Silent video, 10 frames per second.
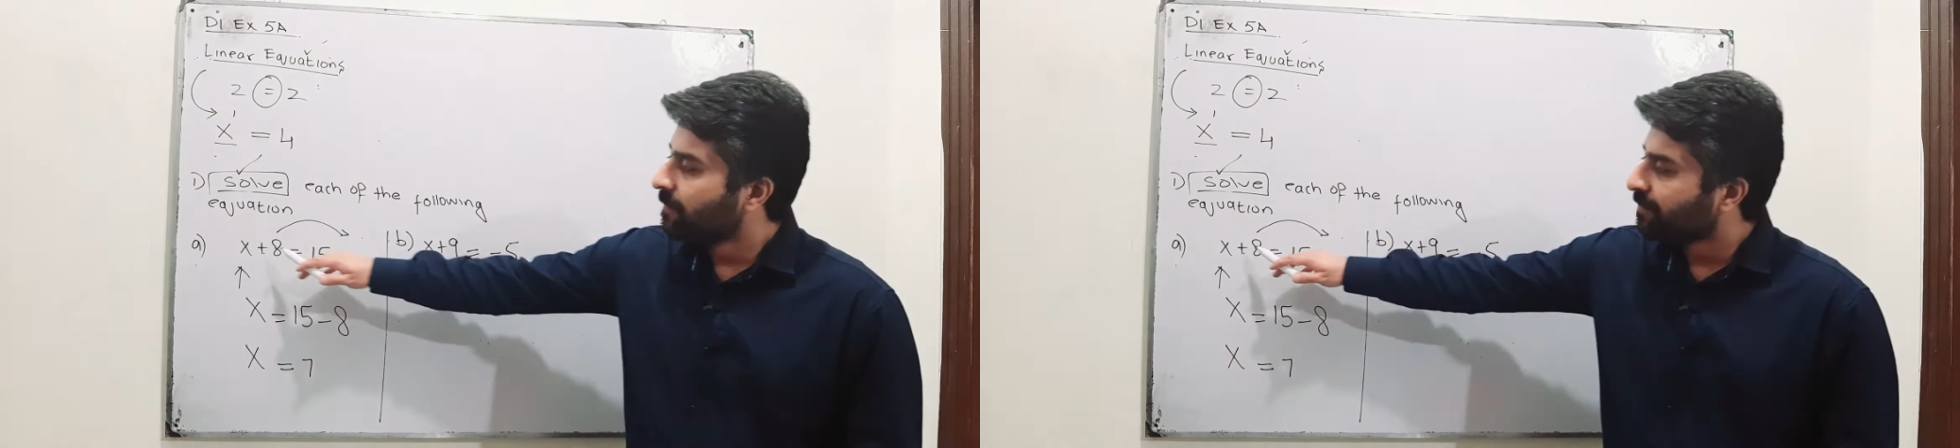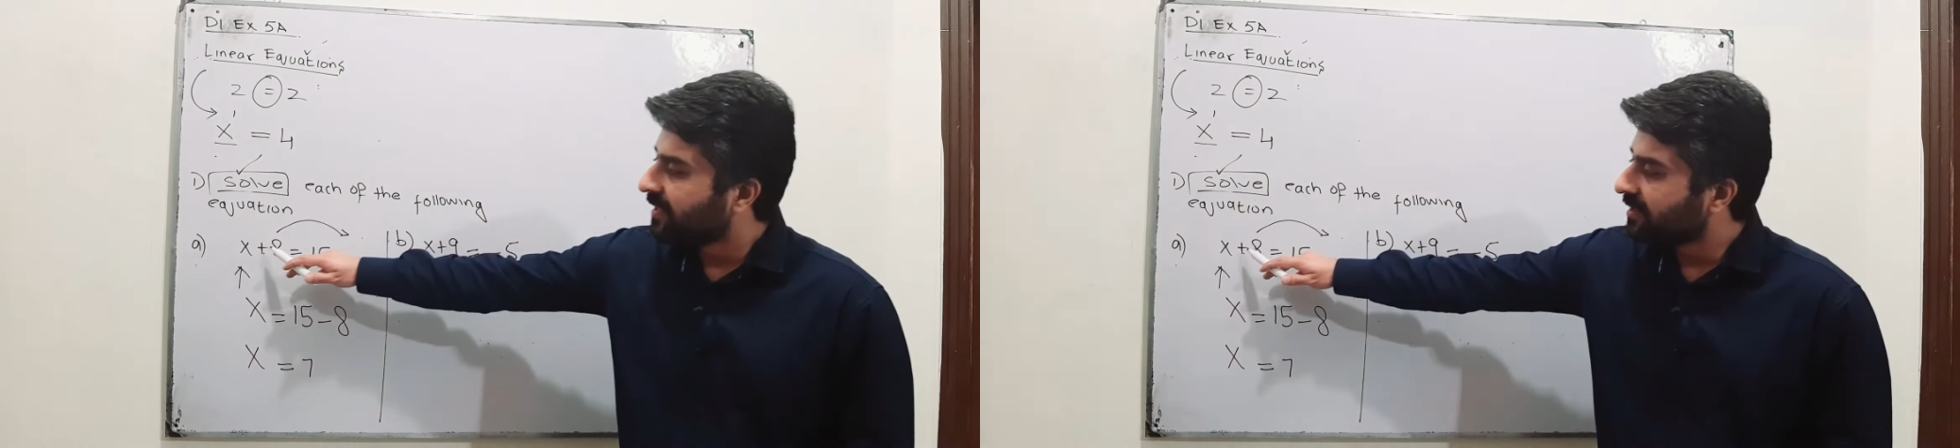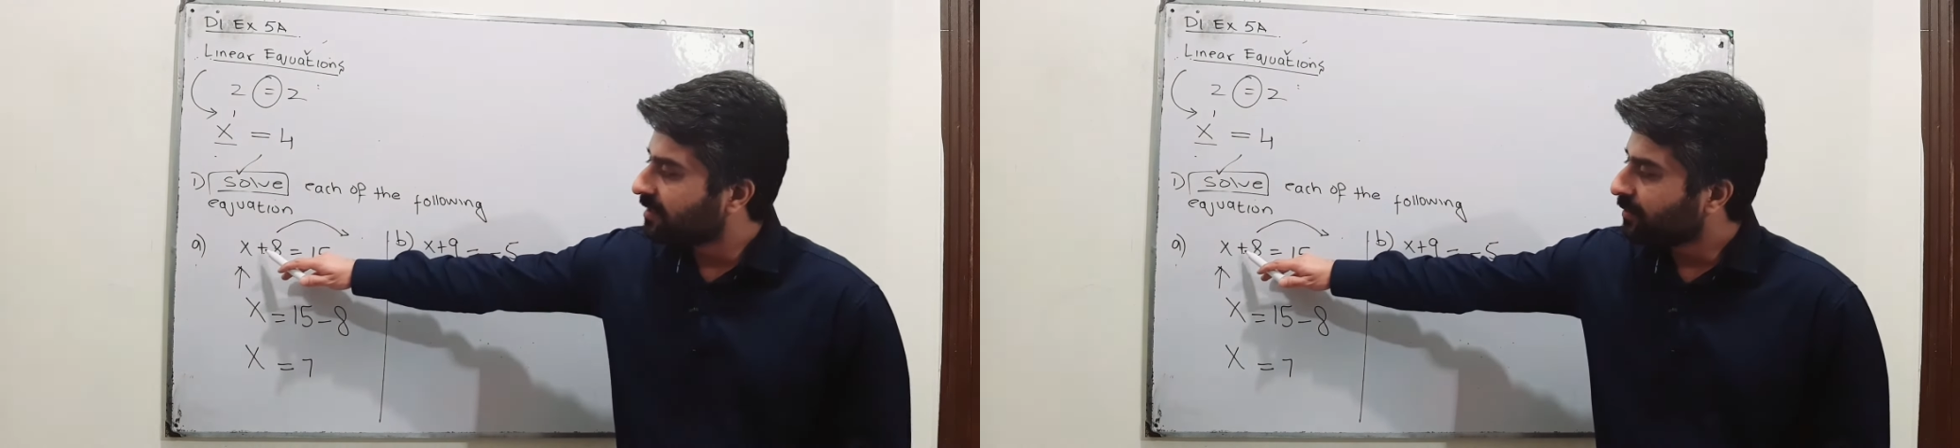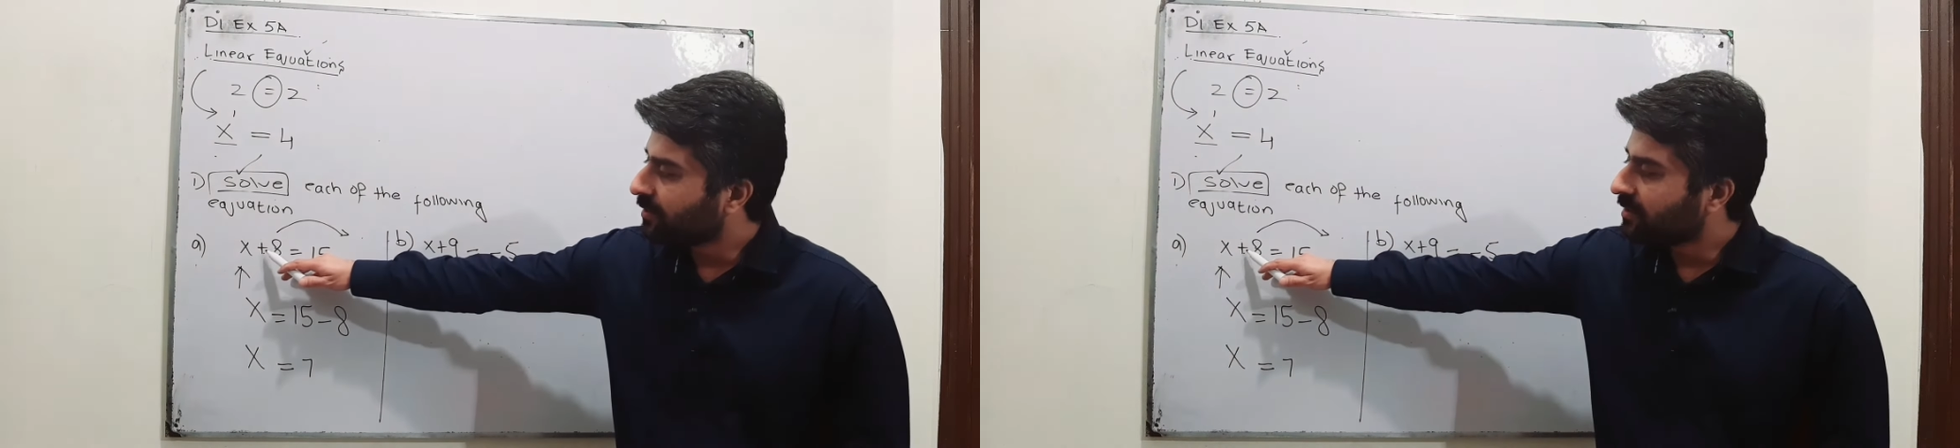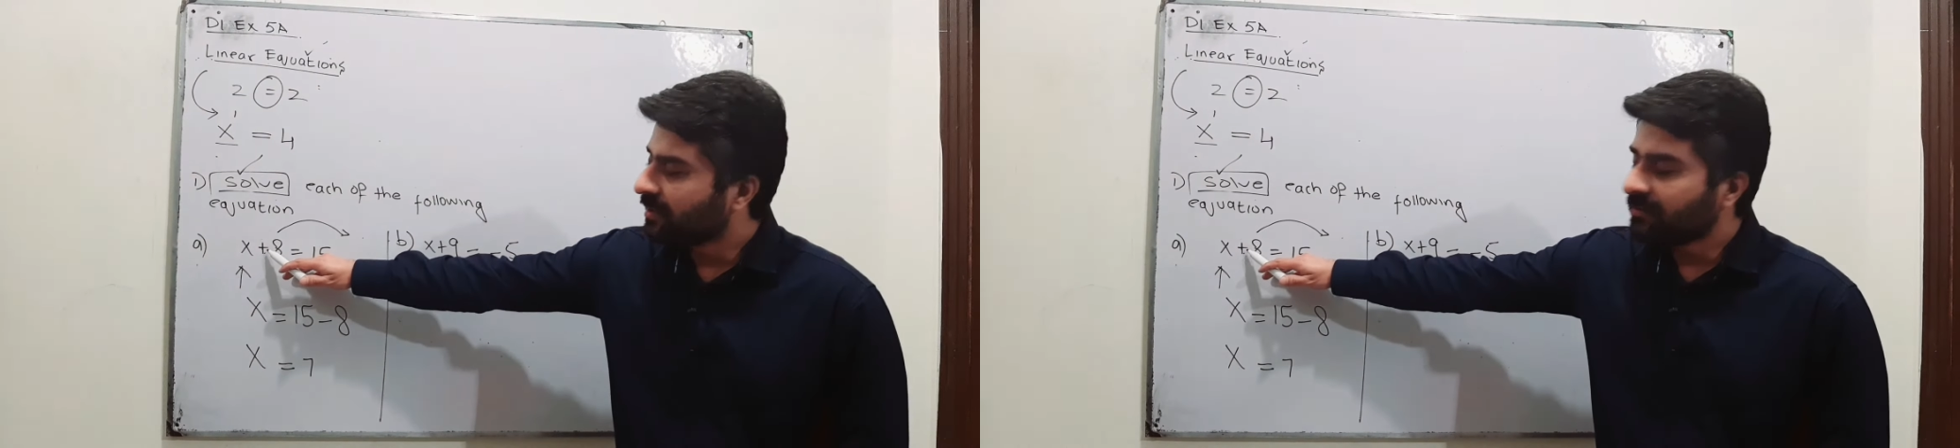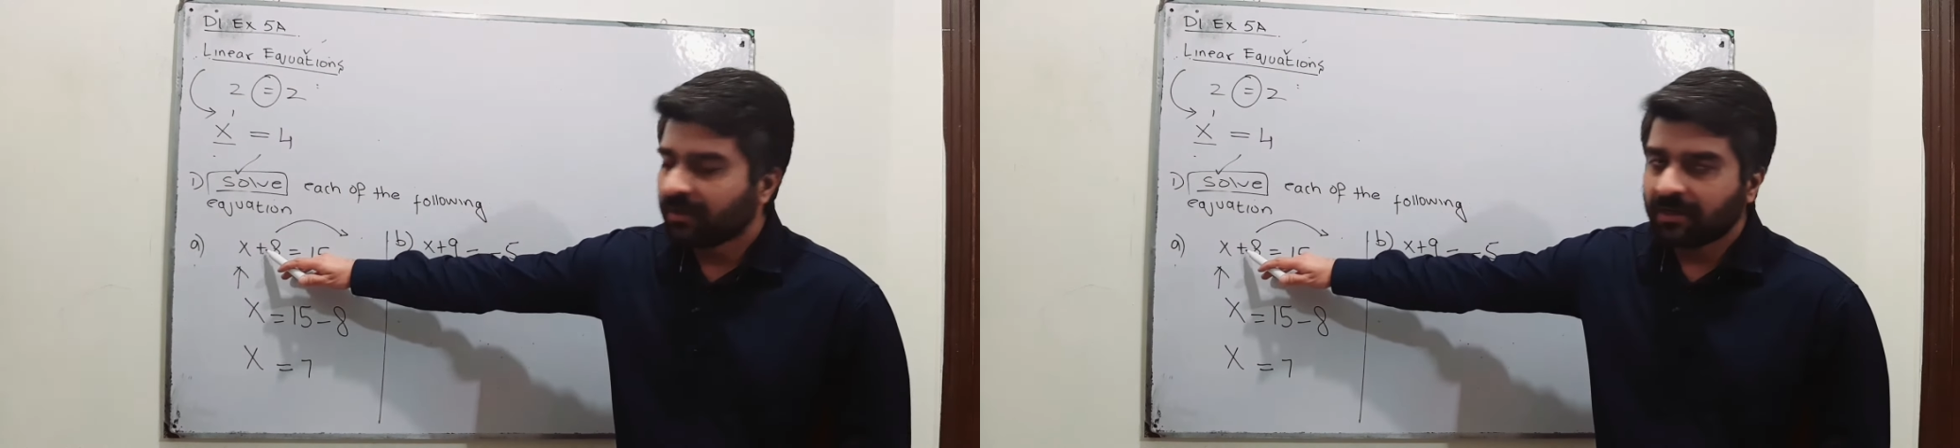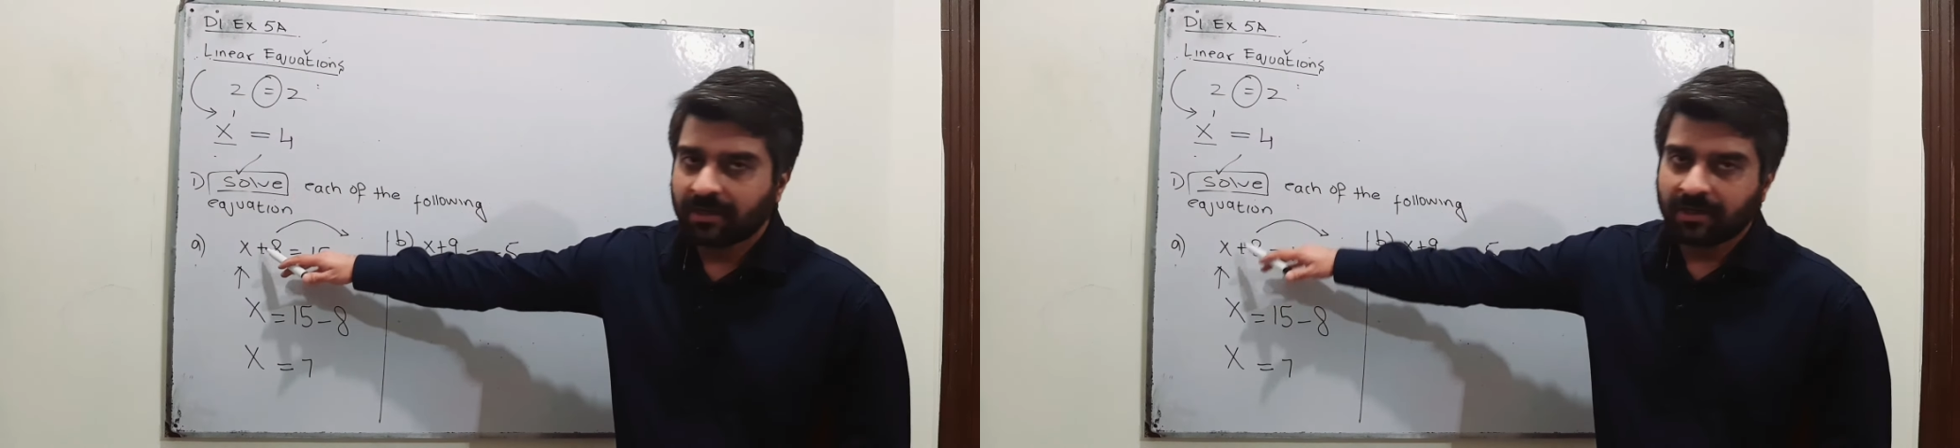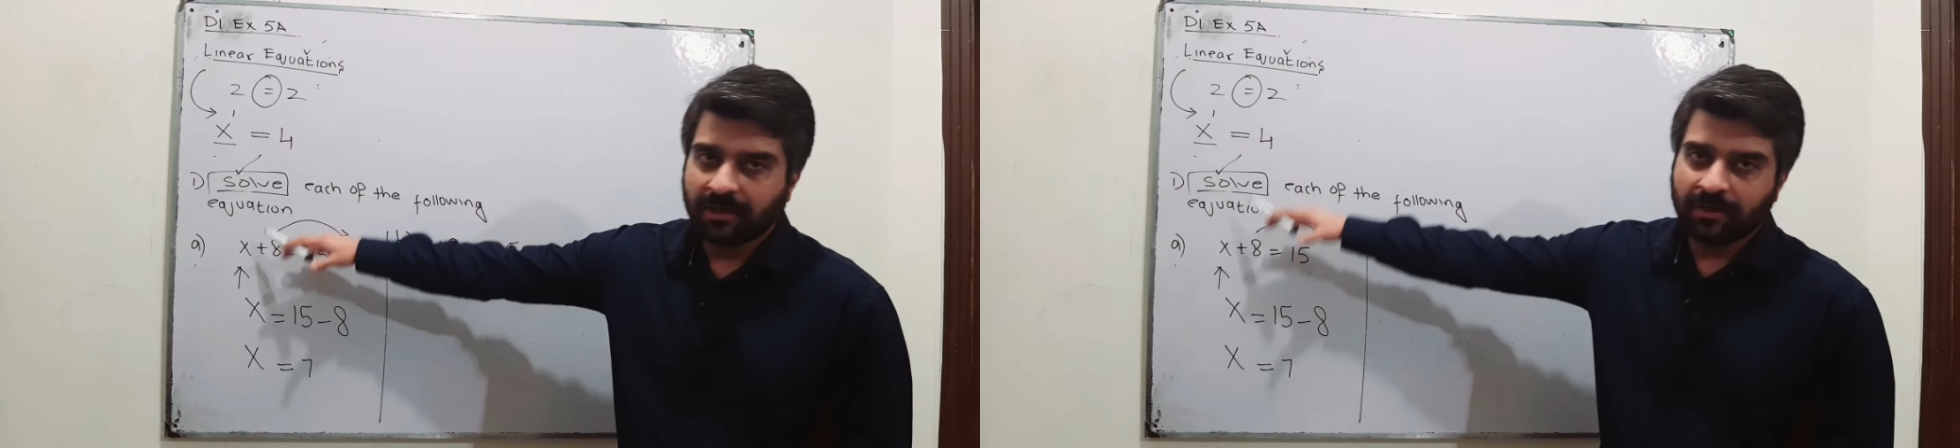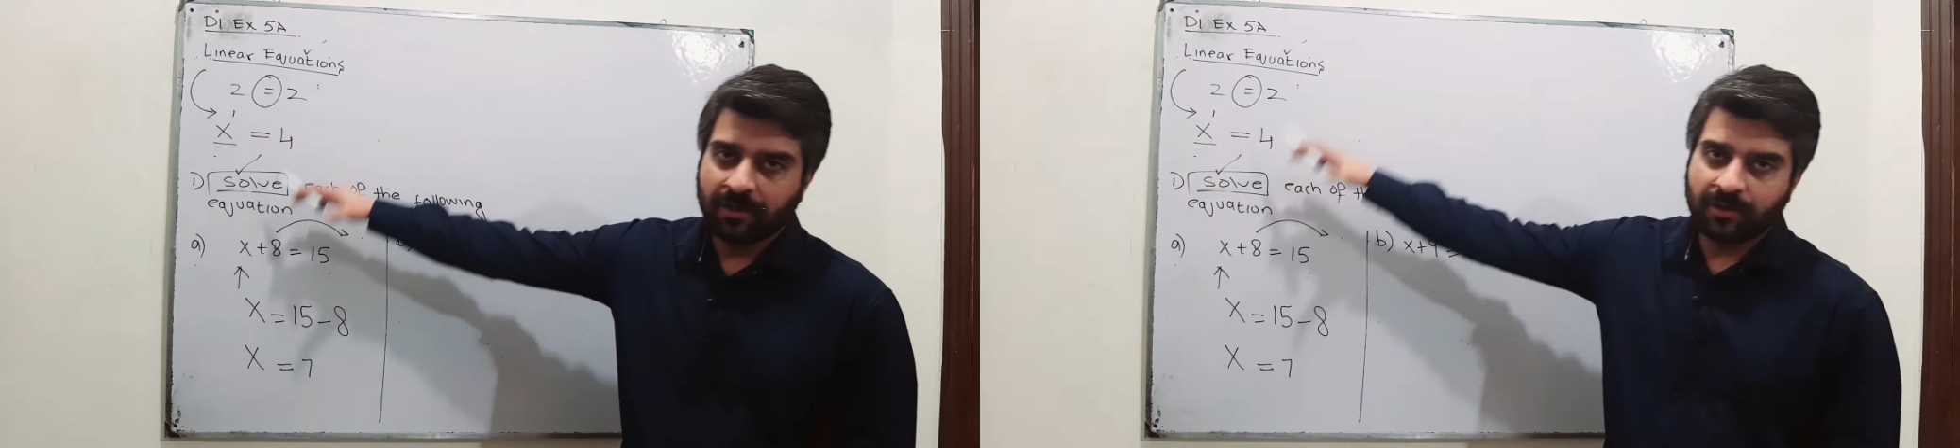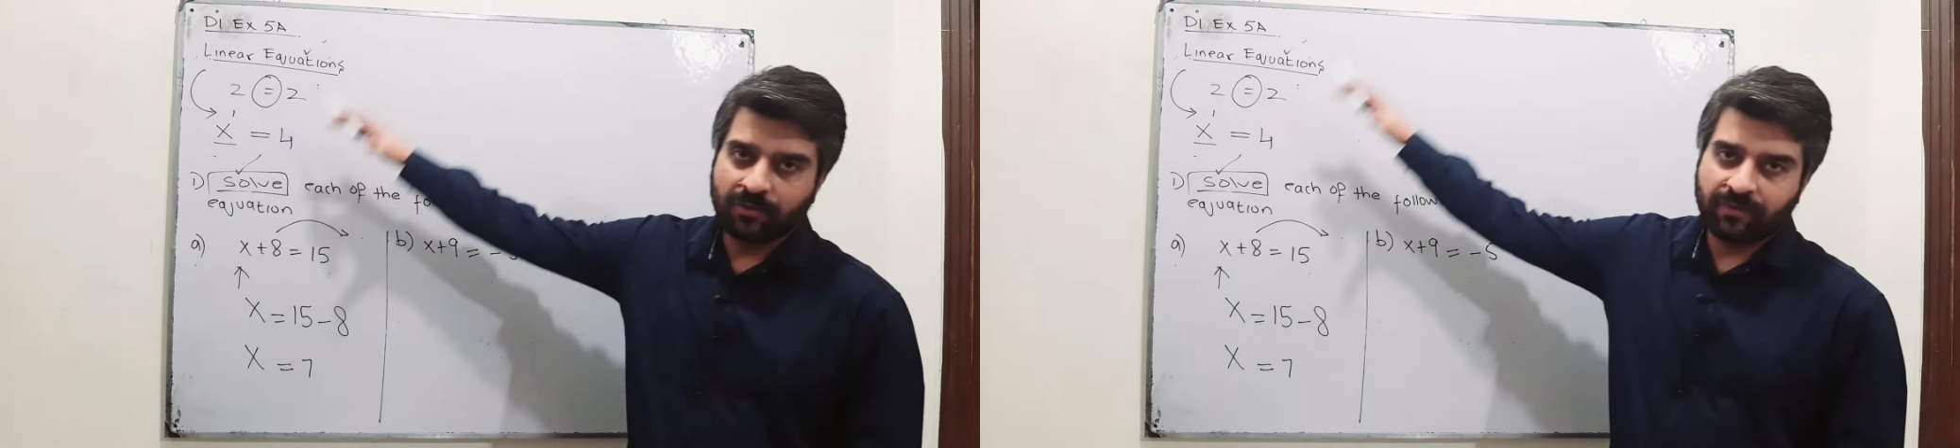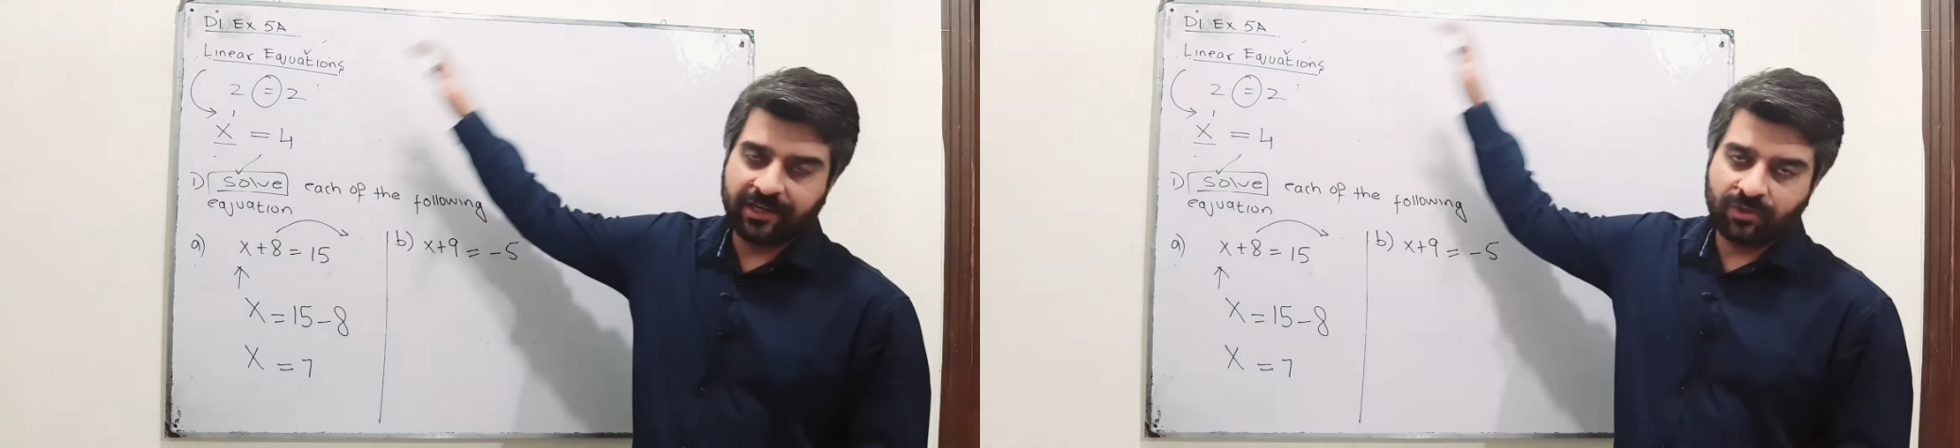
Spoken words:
This is positive. When